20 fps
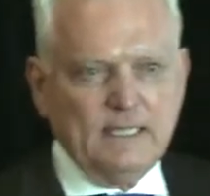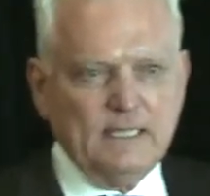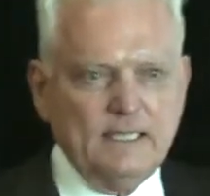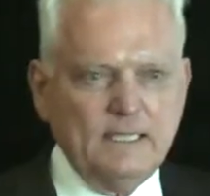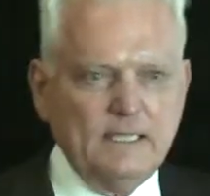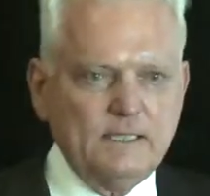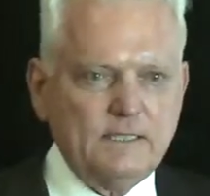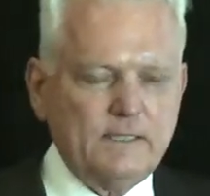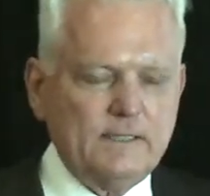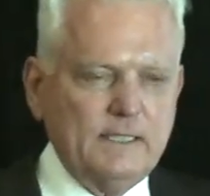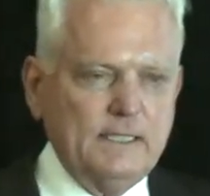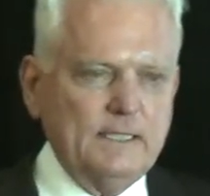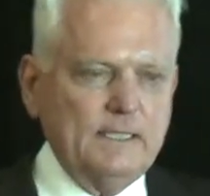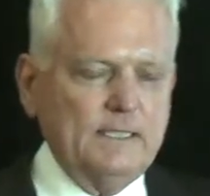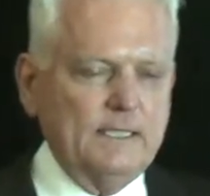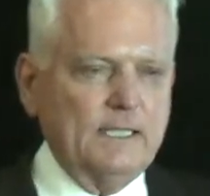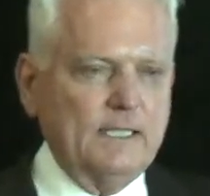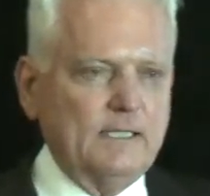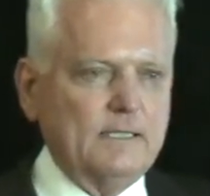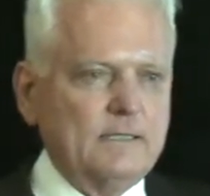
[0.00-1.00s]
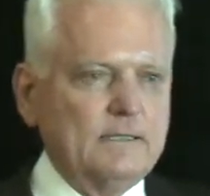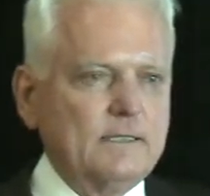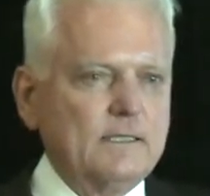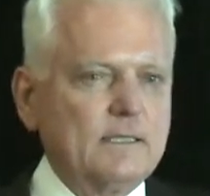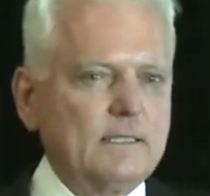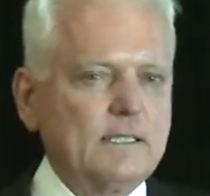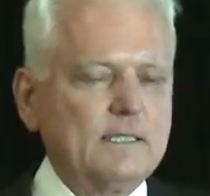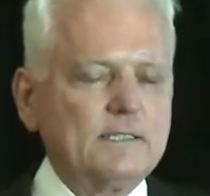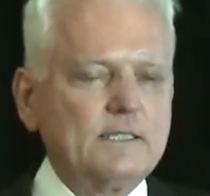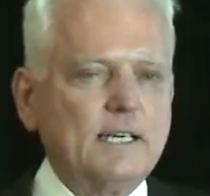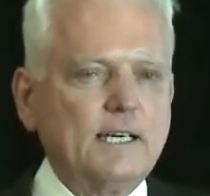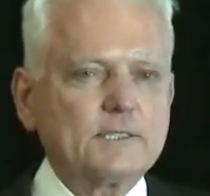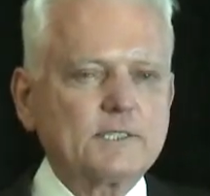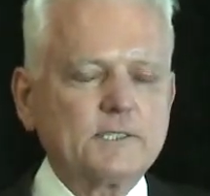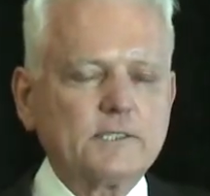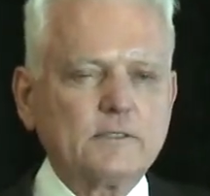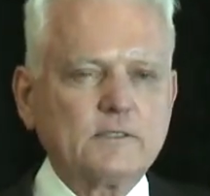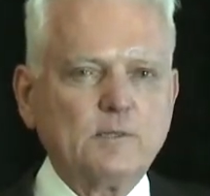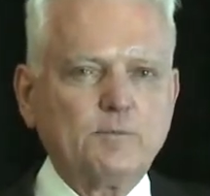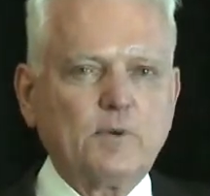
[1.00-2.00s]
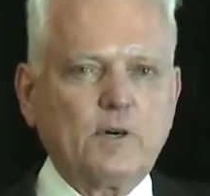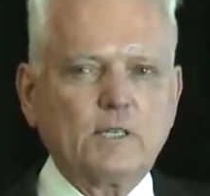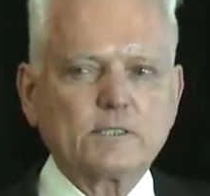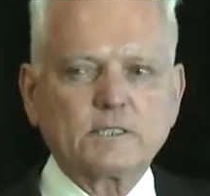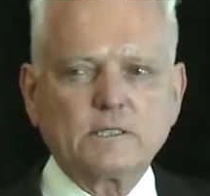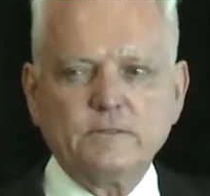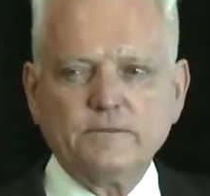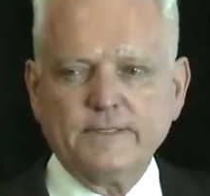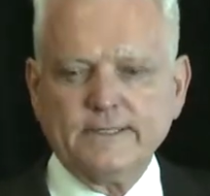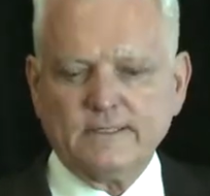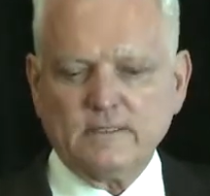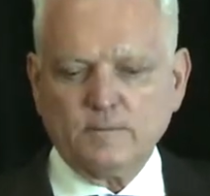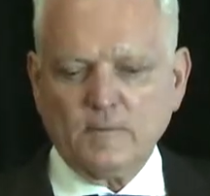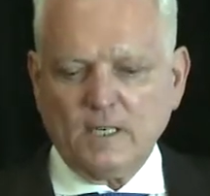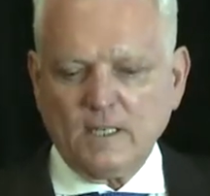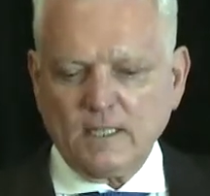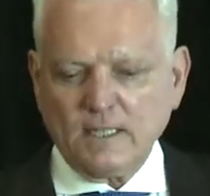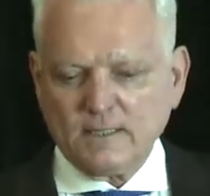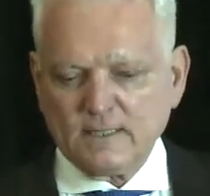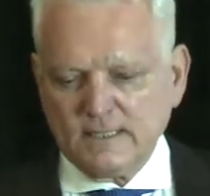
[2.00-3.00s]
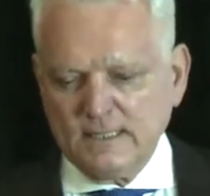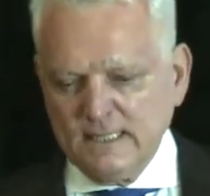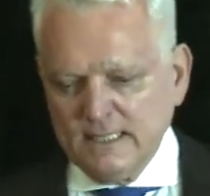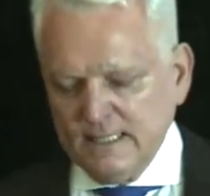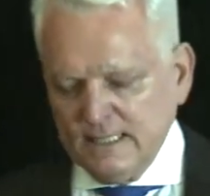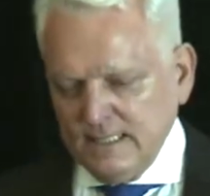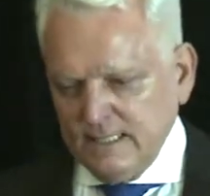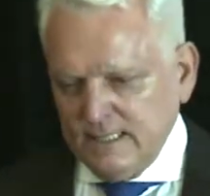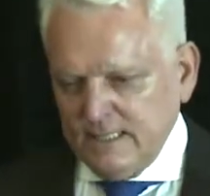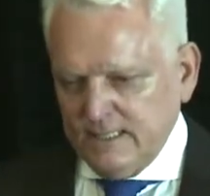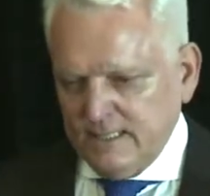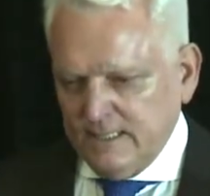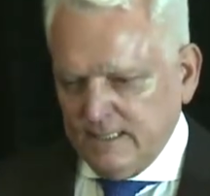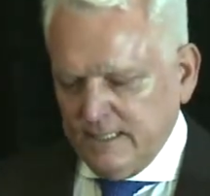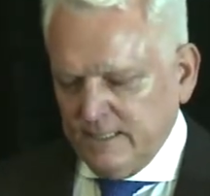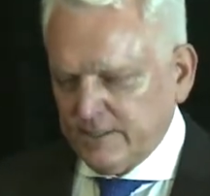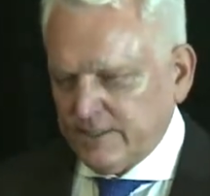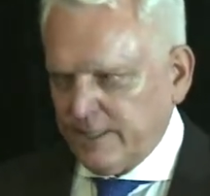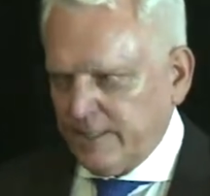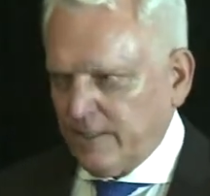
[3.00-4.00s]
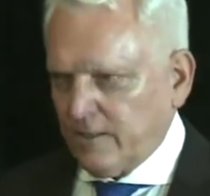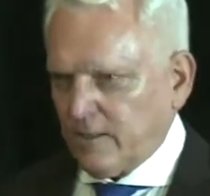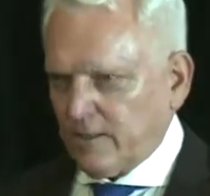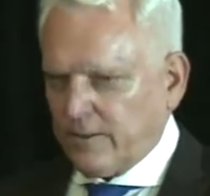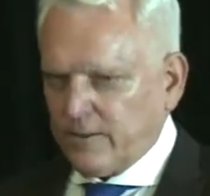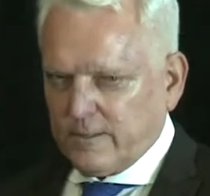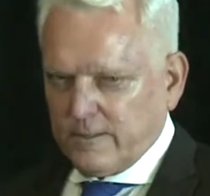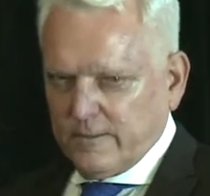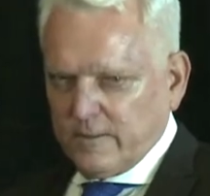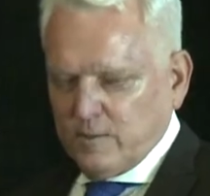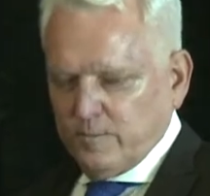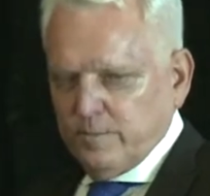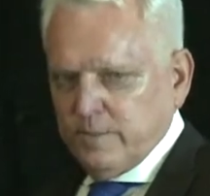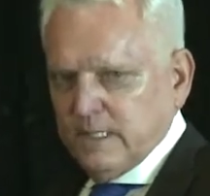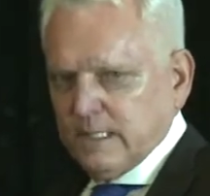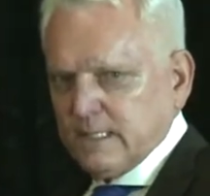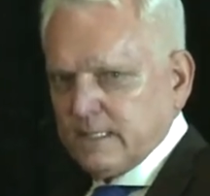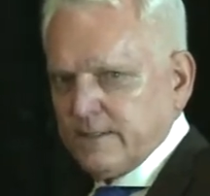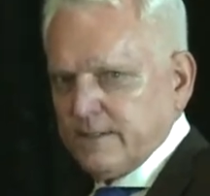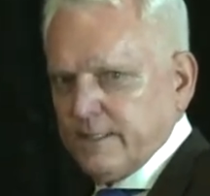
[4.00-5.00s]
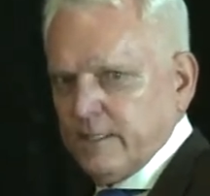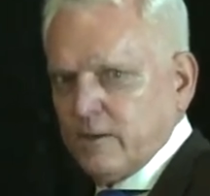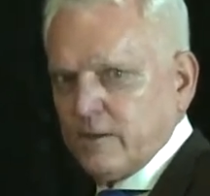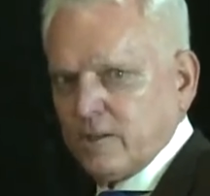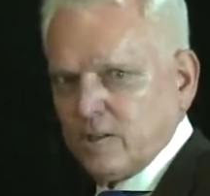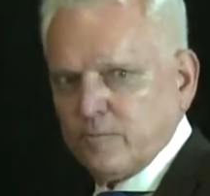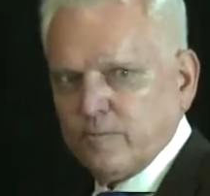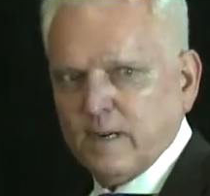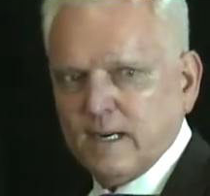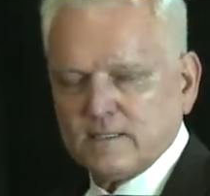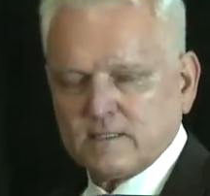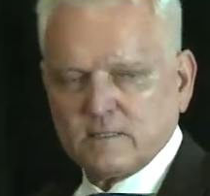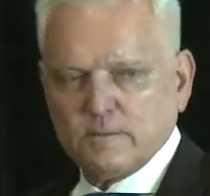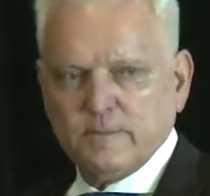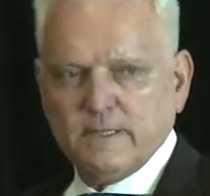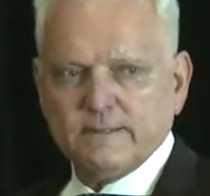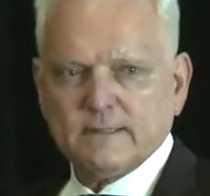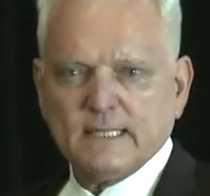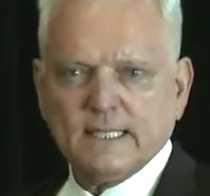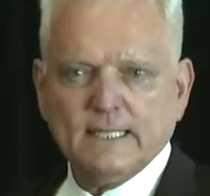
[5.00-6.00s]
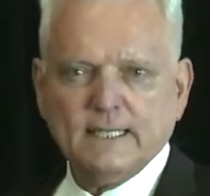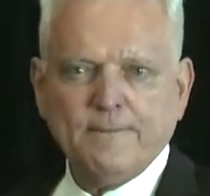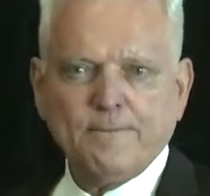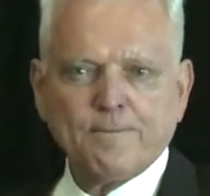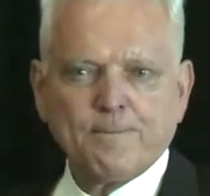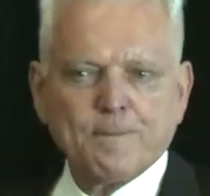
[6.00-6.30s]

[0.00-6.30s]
He's the conductor of the Boston Philharmonic. He's the author of the book, The Art of Possibility.